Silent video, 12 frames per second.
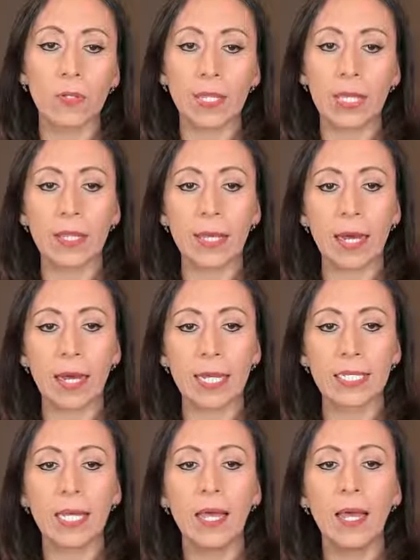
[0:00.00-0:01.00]
that
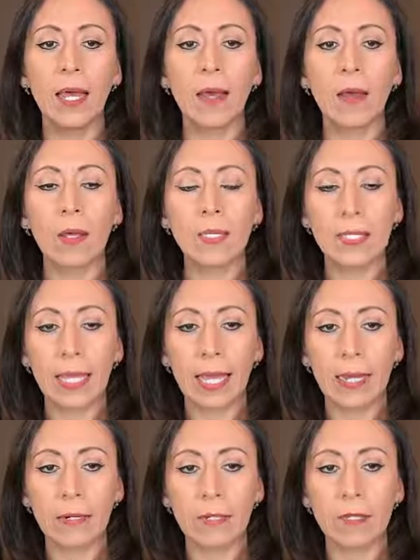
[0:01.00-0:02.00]
has
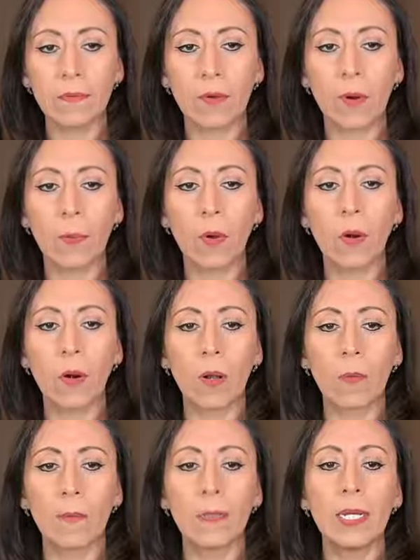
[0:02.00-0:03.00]
sales from
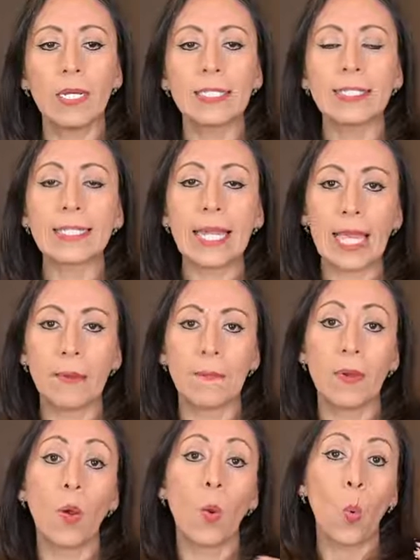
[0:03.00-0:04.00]
column
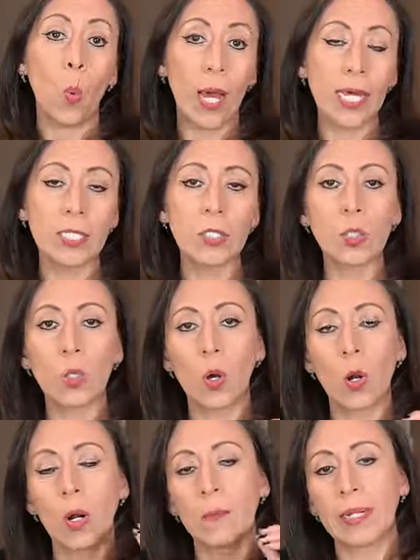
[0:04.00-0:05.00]
name 1 to
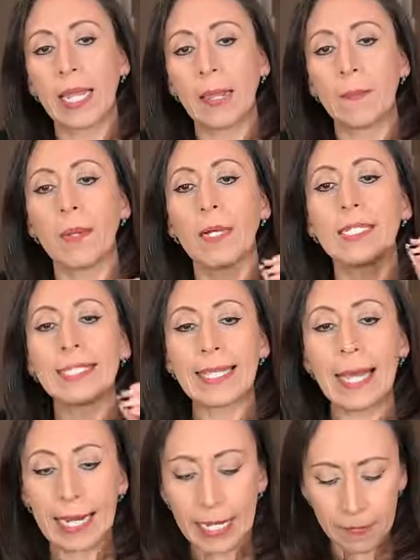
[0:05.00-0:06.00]
column name
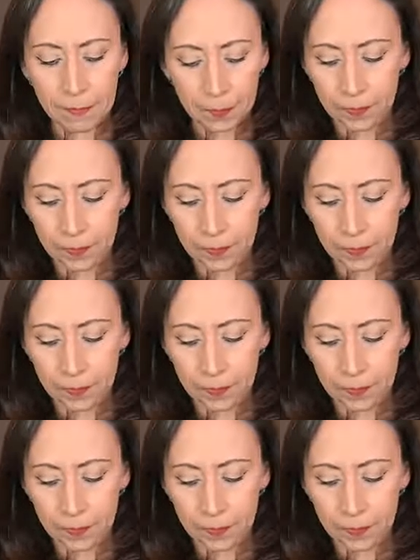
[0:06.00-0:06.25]
90,